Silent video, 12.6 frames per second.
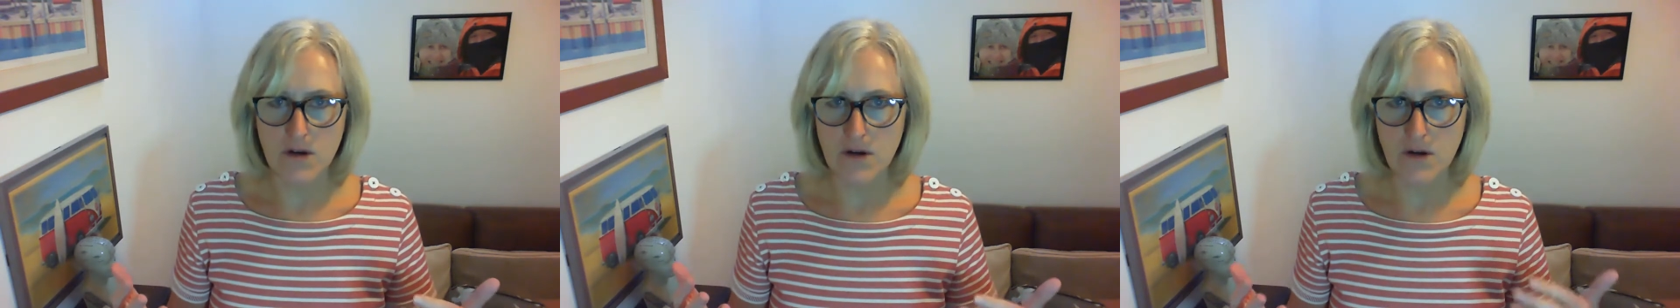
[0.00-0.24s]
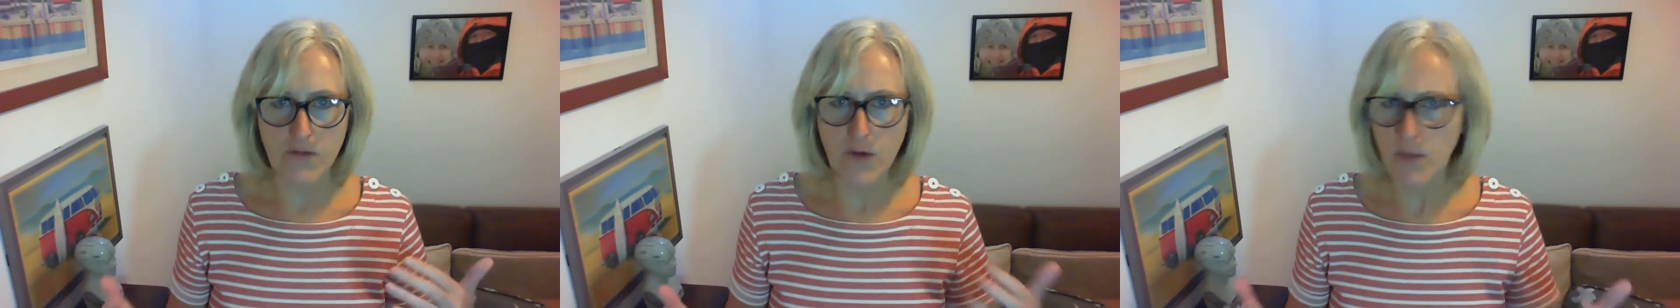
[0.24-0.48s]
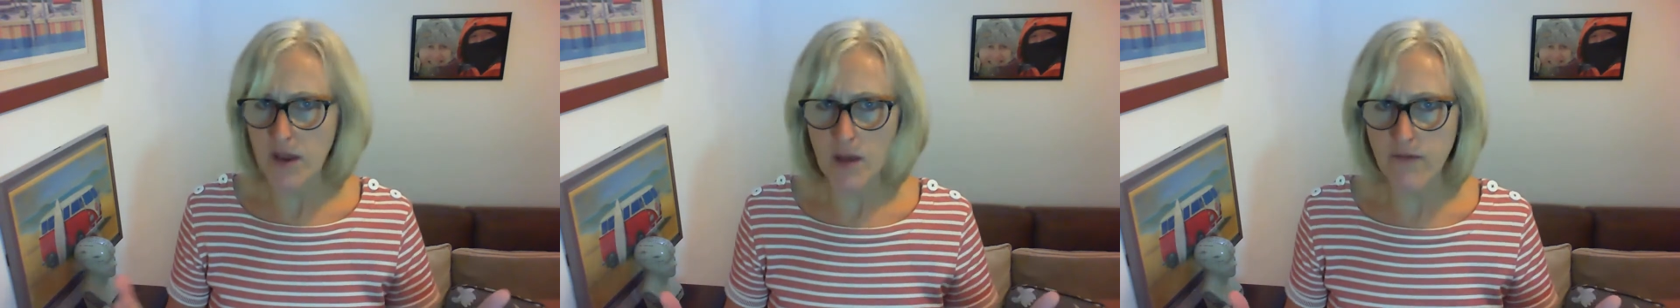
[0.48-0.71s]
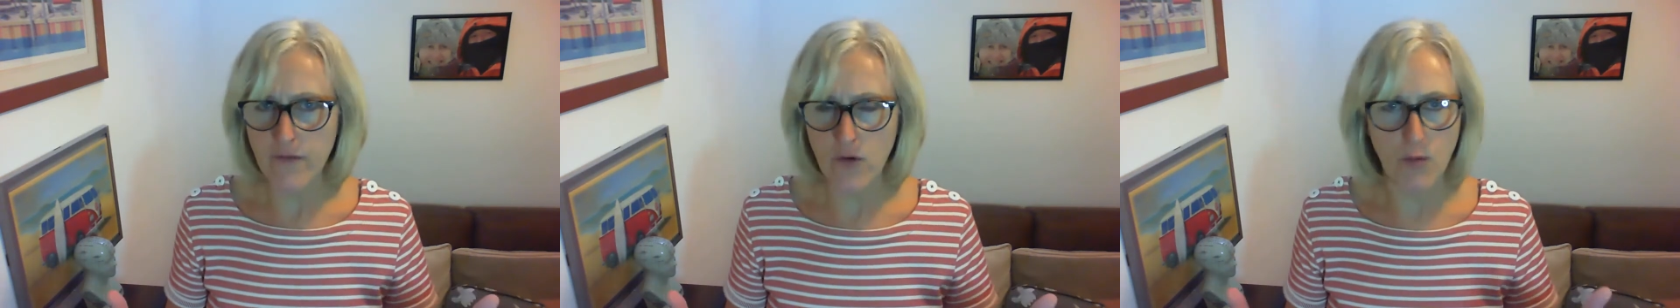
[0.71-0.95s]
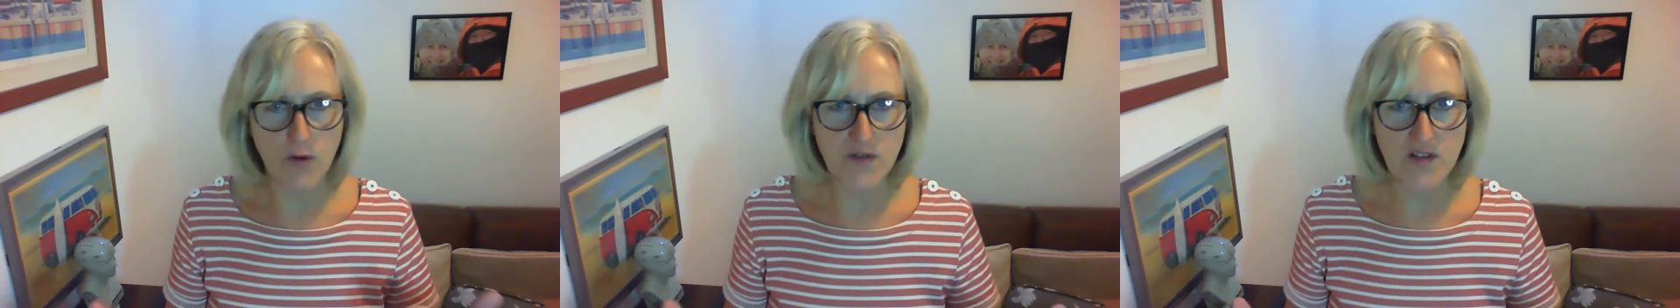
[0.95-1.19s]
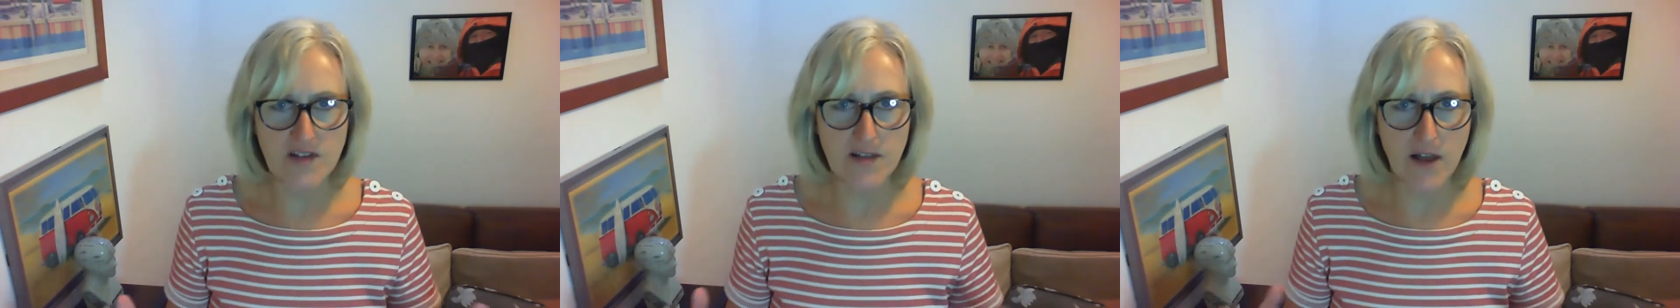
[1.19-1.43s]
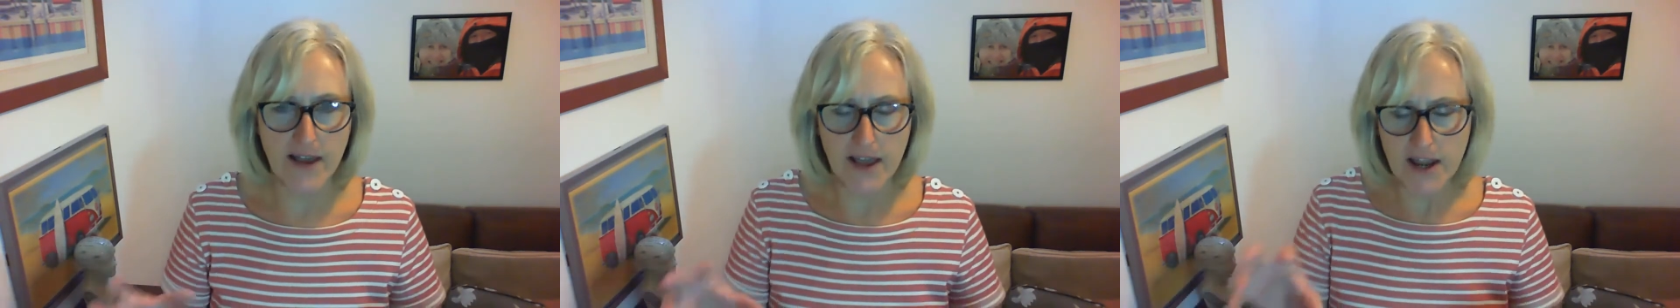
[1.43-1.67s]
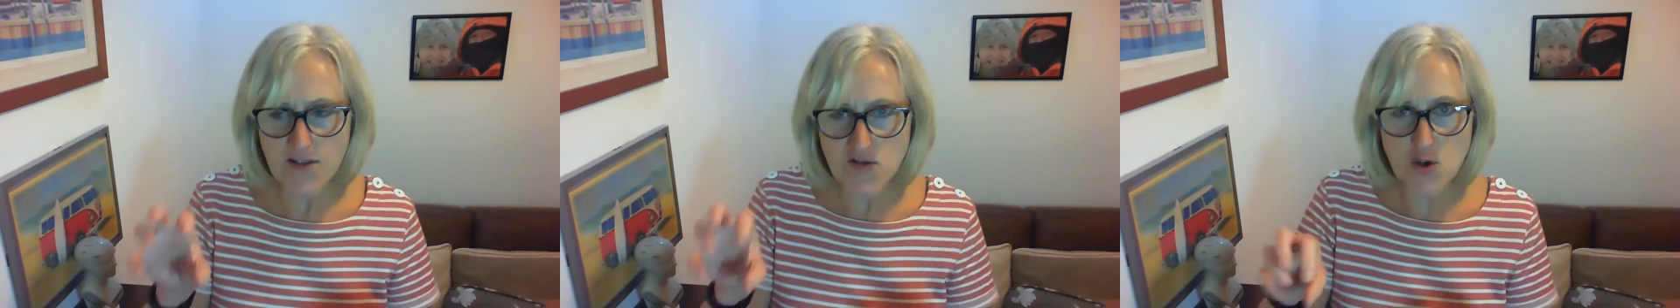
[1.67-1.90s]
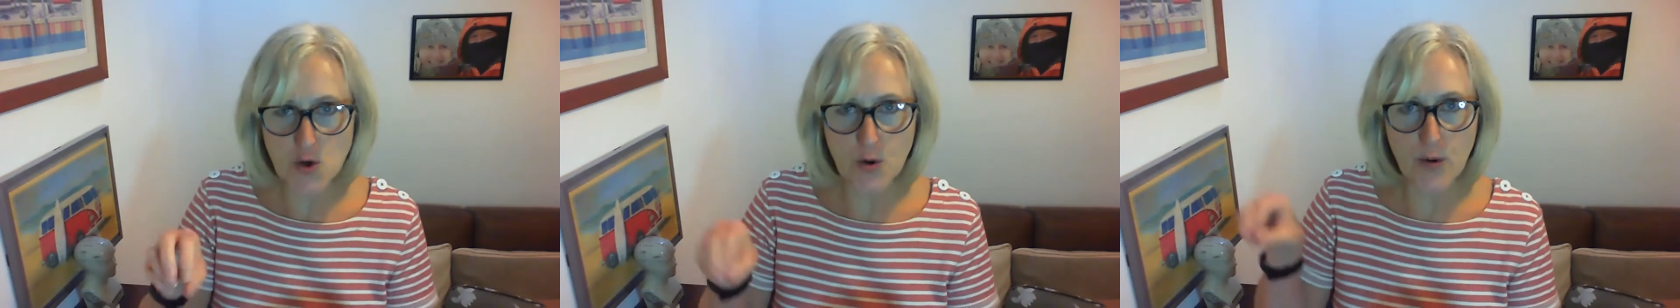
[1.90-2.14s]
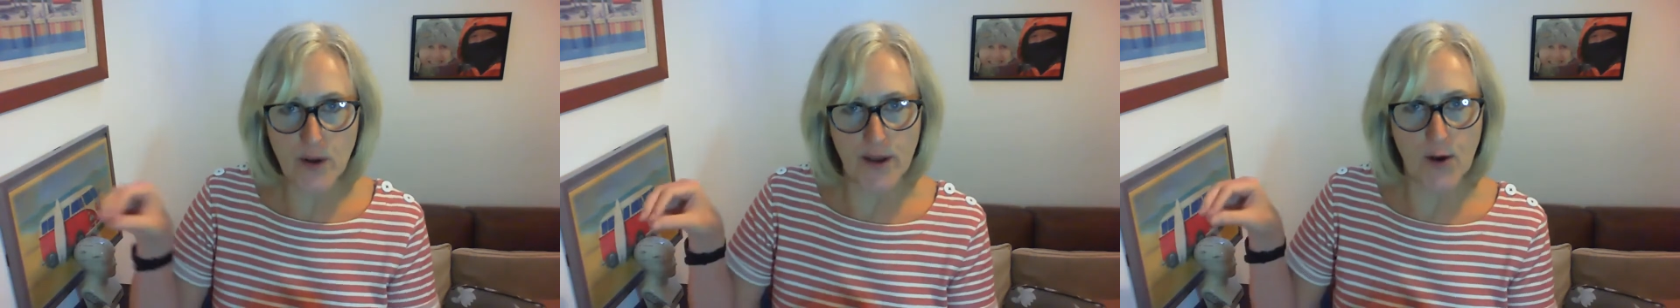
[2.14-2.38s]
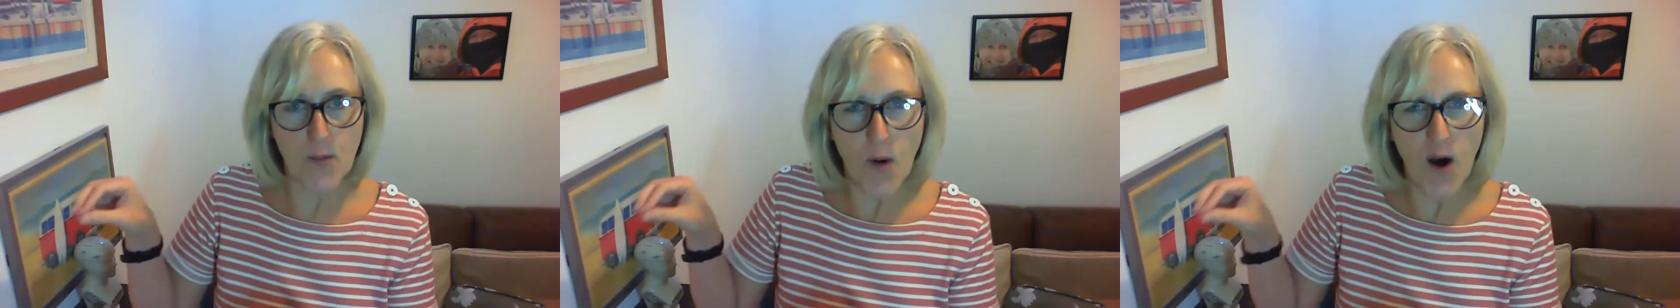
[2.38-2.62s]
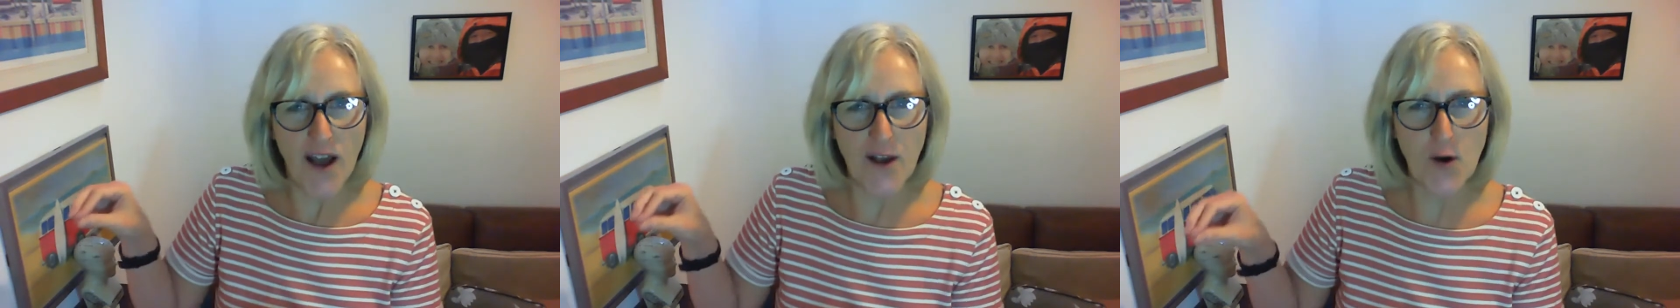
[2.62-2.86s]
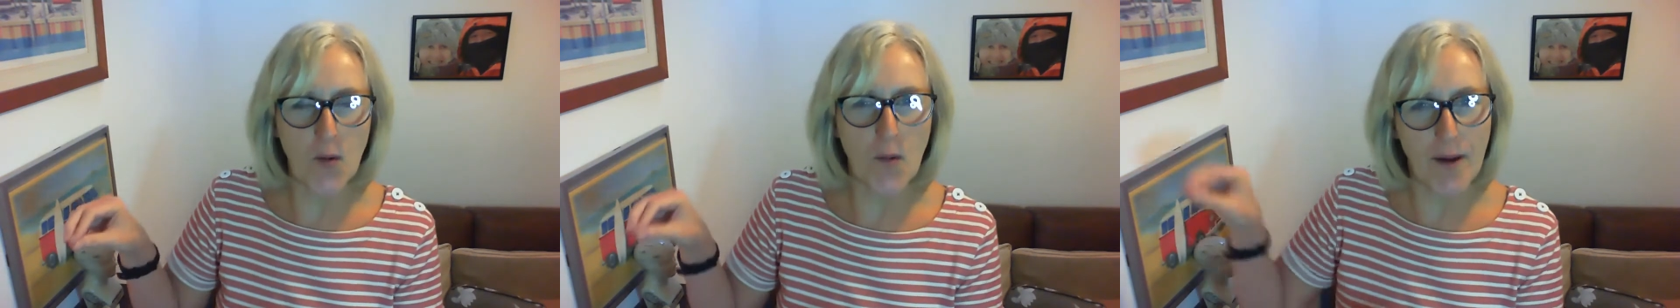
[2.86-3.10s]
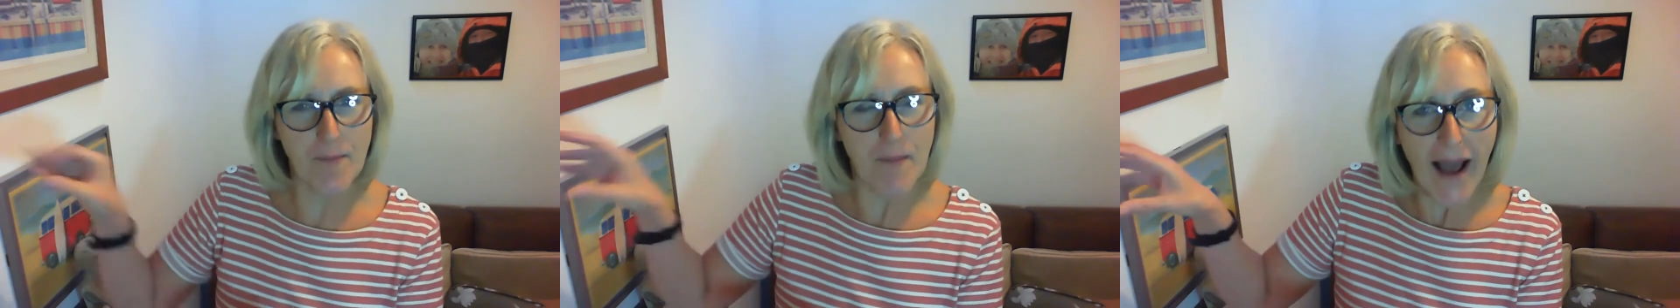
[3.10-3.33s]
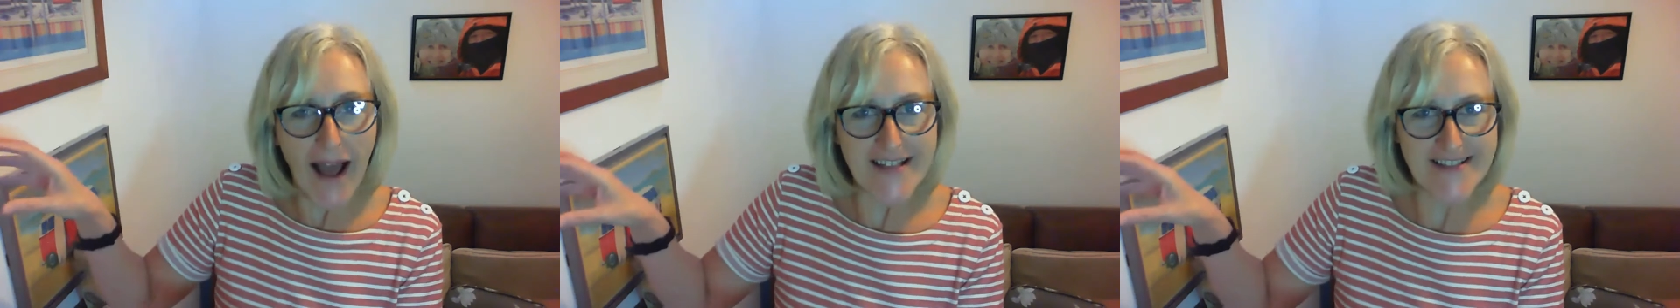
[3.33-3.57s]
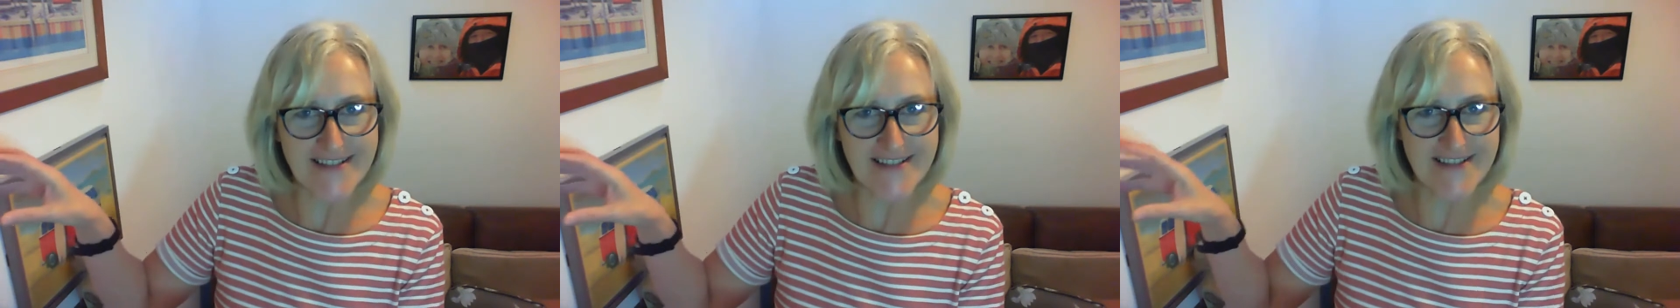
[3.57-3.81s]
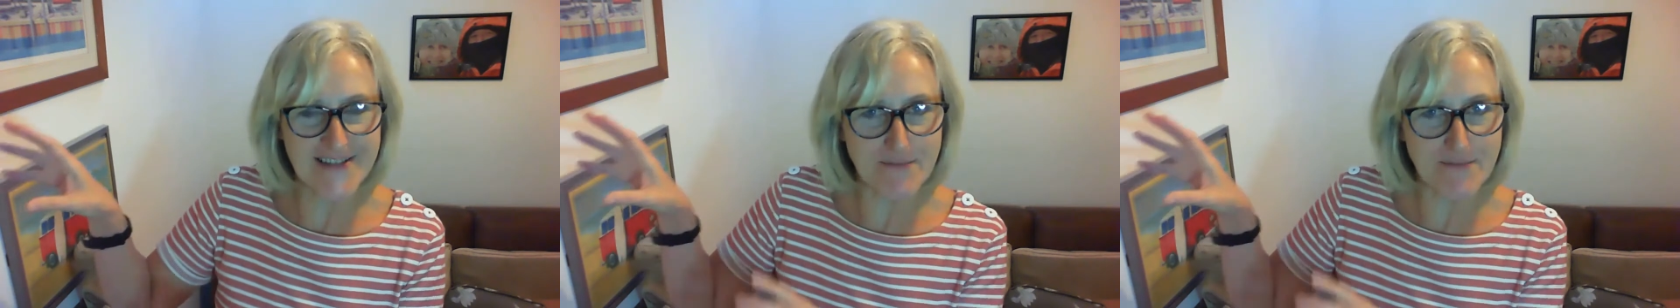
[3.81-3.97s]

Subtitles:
have we been here before? What's this like? And it's drawing on what I call my patterns,